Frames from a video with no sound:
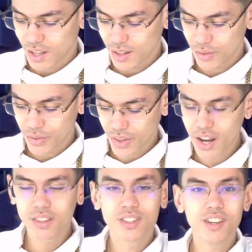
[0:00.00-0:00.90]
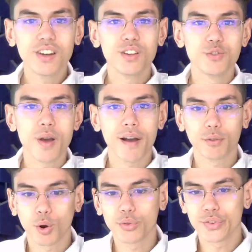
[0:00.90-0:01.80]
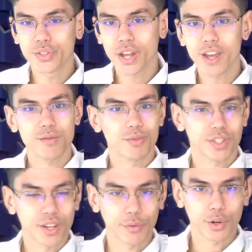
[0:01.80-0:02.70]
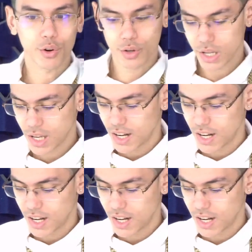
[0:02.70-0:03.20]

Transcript: Ninth seed, you have Golden State with Steph Curry.